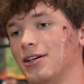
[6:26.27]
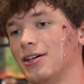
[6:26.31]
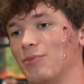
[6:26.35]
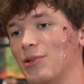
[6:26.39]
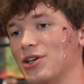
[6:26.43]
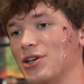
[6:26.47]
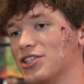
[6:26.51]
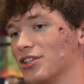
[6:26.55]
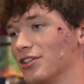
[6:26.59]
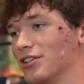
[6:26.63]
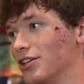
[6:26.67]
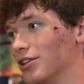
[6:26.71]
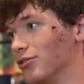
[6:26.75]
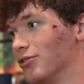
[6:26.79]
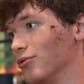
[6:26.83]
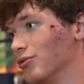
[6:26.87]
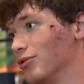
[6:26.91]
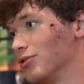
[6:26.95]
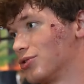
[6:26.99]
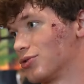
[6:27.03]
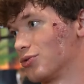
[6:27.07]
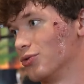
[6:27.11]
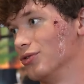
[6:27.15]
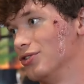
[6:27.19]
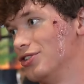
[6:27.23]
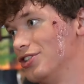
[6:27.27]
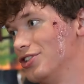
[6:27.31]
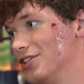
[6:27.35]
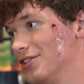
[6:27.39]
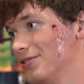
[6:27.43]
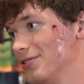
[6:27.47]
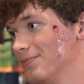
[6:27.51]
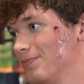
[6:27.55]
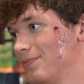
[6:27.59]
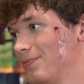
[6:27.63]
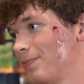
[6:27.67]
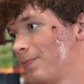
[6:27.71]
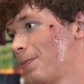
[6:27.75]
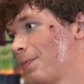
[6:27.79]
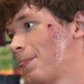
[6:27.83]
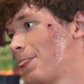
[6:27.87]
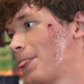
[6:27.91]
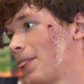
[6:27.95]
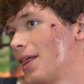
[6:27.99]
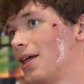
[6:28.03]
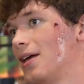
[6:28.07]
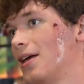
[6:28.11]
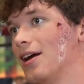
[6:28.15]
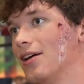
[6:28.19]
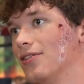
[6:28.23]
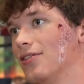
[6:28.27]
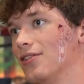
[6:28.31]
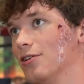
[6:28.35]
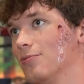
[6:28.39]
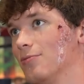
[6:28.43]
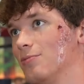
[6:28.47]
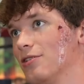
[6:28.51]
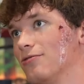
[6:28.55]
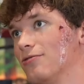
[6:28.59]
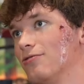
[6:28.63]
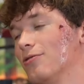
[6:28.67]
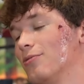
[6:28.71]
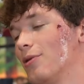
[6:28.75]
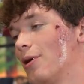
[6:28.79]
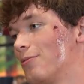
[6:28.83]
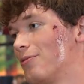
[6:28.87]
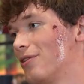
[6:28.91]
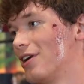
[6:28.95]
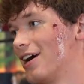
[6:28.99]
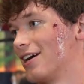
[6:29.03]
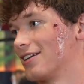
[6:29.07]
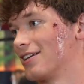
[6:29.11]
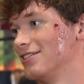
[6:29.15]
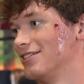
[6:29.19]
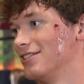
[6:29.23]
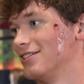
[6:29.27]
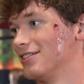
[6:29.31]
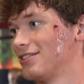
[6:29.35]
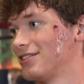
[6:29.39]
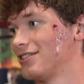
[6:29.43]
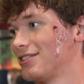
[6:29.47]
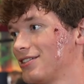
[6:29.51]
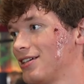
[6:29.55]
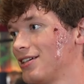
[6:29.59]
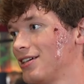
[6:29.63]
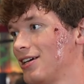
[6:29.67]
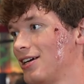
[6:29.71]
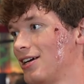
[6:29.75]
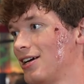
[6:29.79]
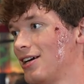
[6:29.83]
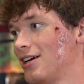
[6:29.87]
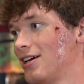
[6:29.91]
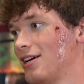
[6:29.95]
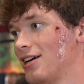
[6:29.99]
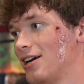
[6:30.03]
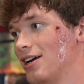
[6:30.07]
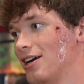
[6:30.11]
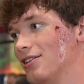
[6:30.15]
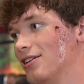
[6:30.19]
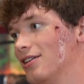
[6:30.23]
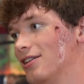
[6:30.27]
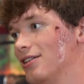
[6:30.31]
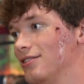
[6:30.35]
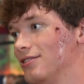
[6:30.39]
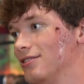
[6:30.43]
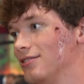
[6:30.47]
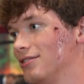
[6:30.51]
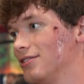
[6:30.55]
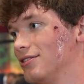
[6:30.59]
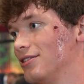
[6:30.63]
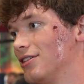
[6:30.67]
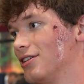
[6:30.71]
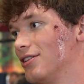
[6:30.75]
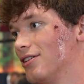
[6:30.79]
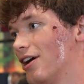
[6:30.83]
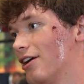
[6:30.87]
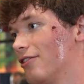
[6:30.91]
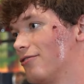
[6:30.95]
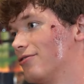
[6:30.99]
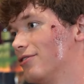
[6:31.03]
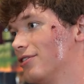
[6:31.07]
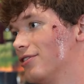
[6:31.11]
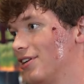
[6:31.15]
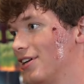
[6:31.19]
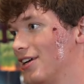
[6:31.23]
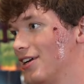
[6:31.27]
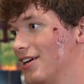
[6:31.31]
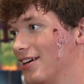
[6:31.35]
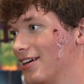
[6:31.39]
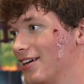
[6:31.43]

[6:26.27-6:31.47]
basically through the school gym, and then it'll be football practice, and then you're out for the day.